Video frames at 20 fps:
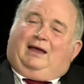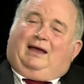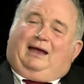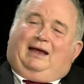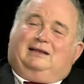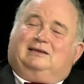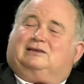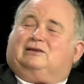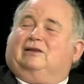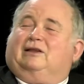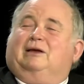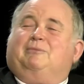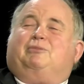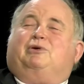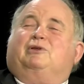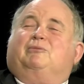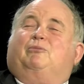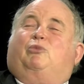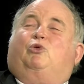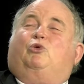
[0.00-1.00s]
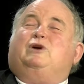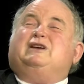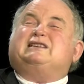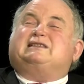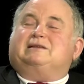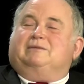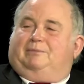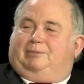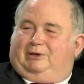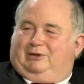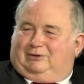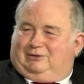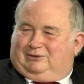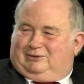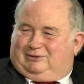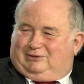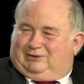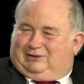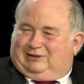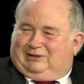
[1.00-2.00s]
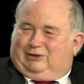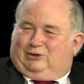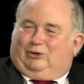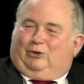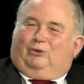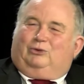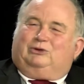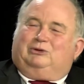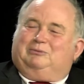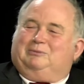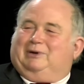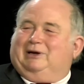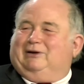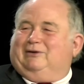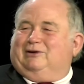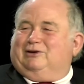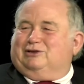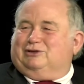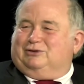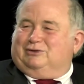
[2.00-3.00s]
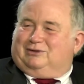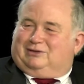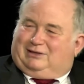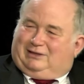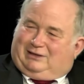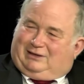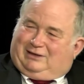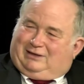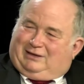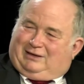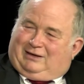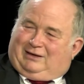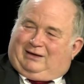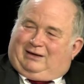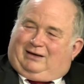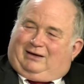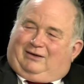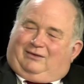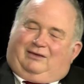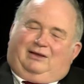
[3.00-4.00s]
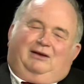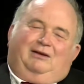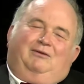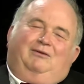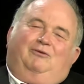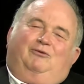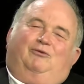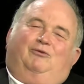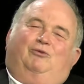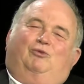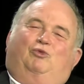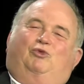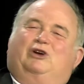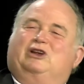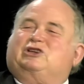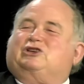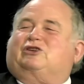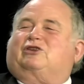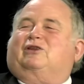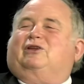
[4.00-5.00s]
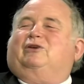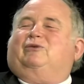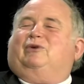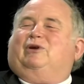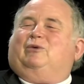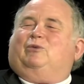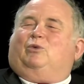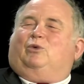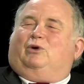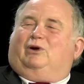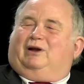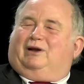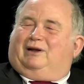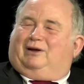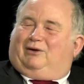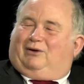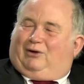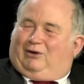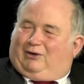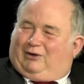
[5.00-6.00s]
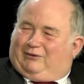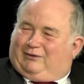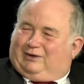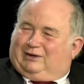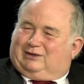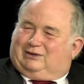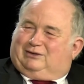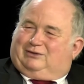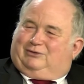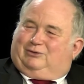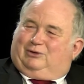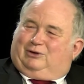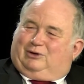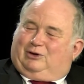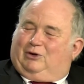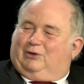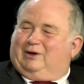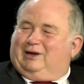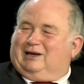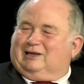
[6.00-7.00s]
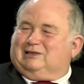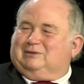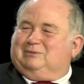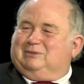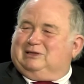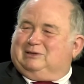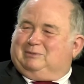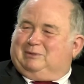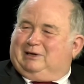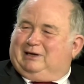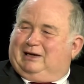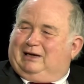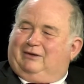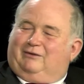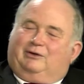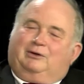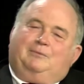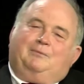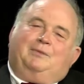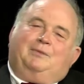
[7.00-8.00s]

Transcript: And so they put poison pills and golden parachutes in that ritually rewarded all of us for Kodak's misbehavior.